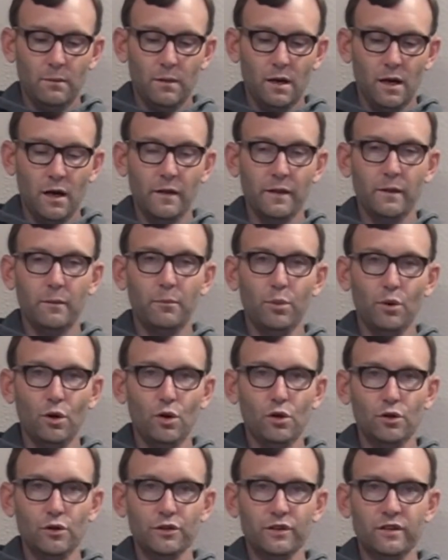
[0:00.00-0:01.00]
on the
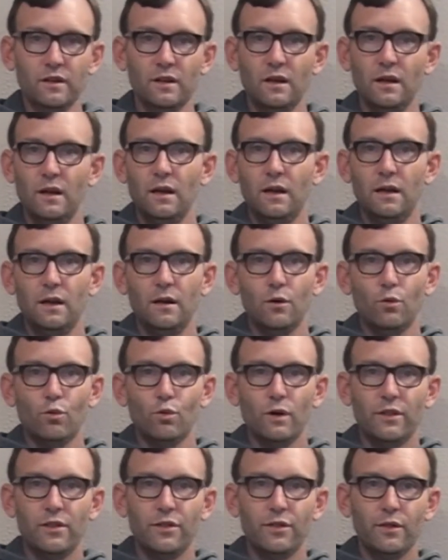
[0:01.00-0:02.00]
Bulls
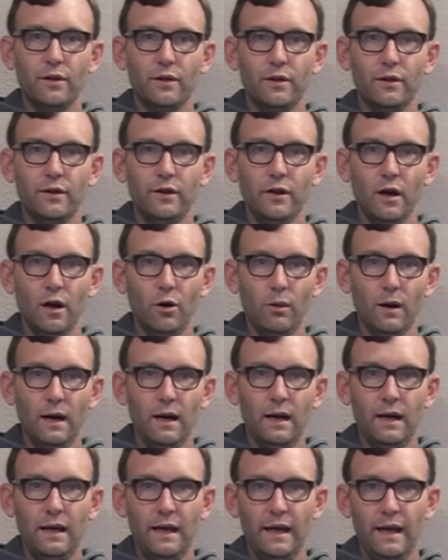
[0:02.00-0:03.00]
with
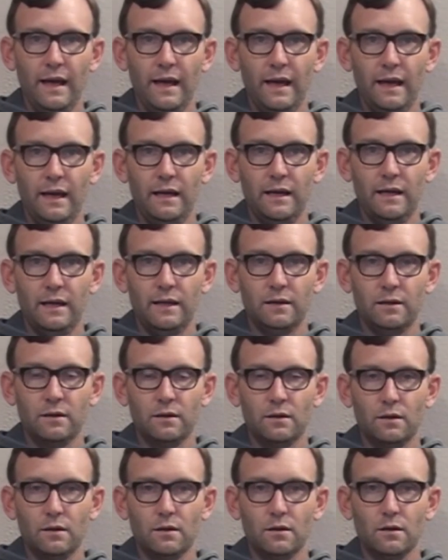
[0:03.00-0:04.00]
Noah
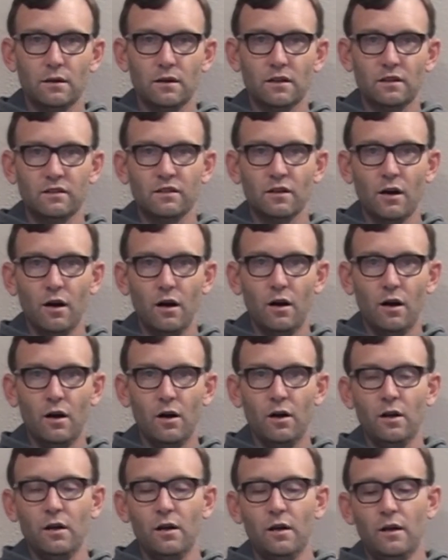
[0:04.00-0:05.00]
and
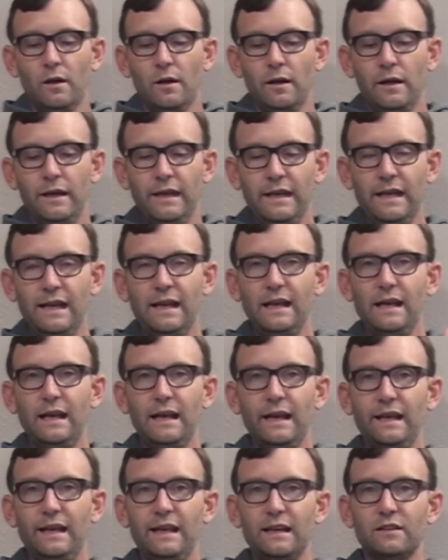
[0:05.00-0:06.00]
Gasol,
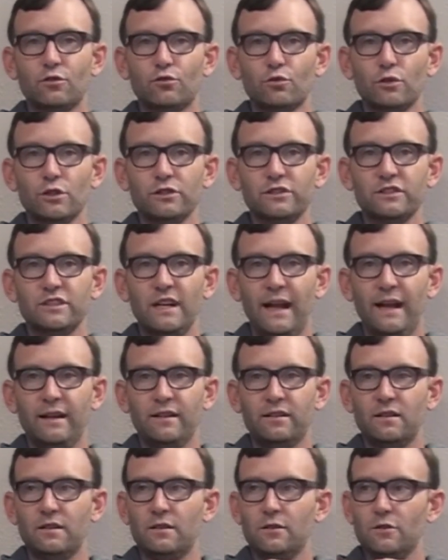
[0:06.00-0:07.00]
he has a real
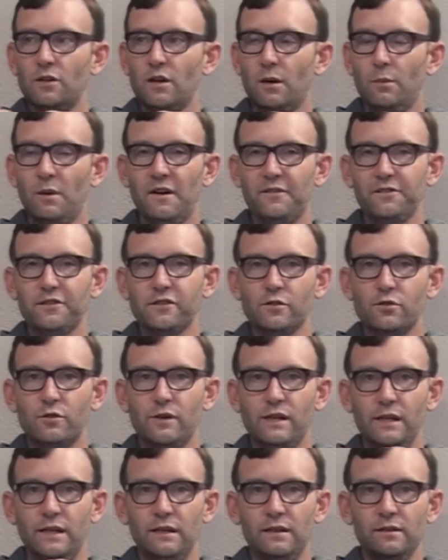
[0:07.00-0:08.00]
chance to come off
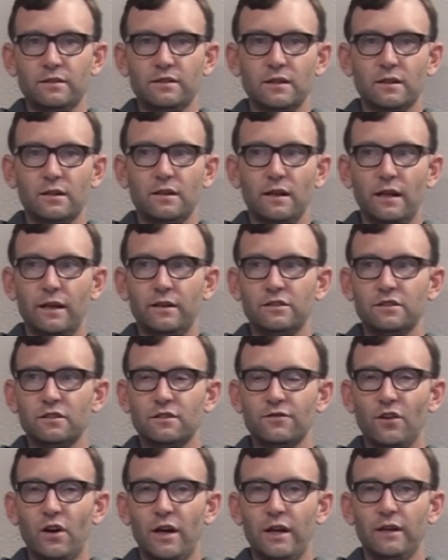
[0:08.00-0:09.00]
screens and just
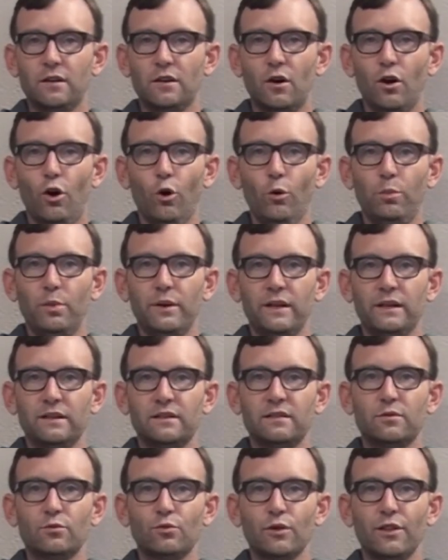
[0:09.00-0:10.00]
find
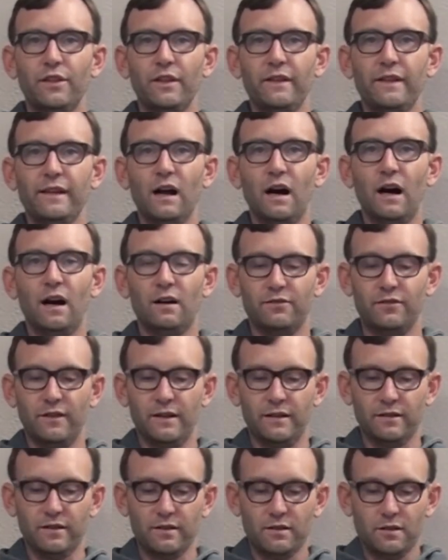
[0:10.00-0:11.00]
openings within the
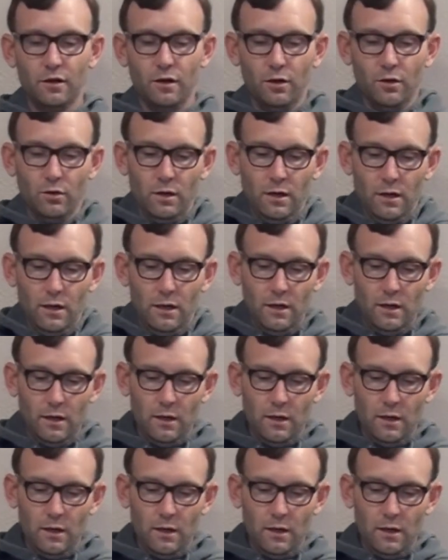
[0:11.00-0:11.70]
offense. So